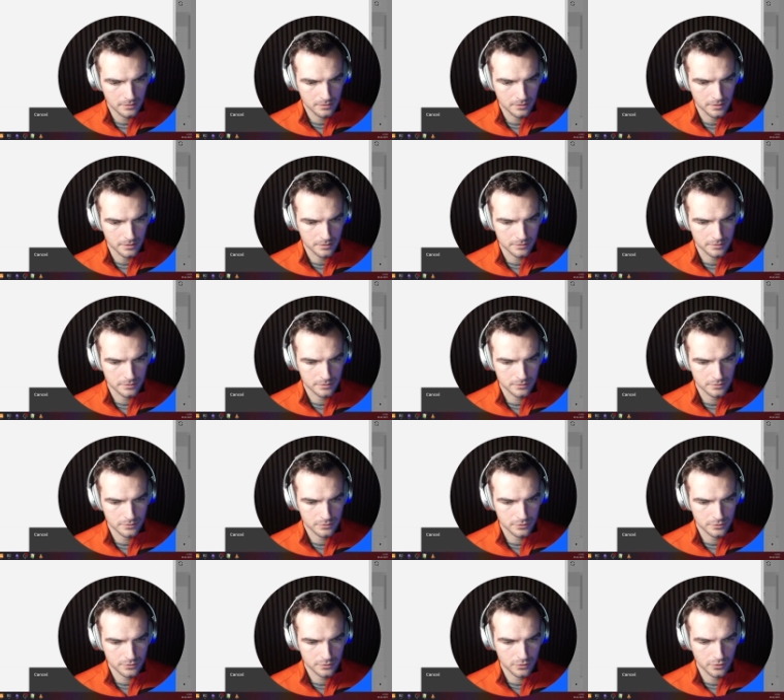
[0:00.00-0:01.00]
Let's
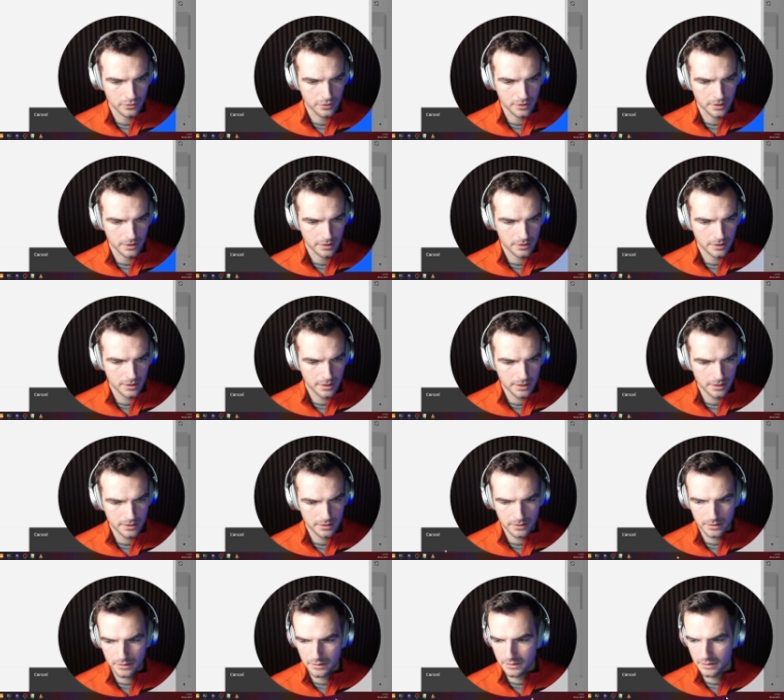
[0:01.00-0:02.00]
just call it like that.
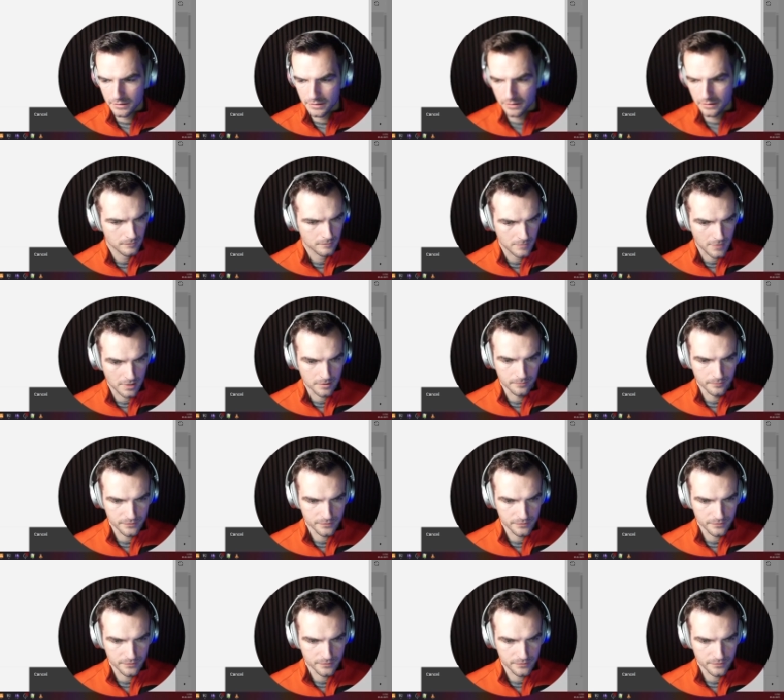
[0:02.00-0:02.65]
And then, nah,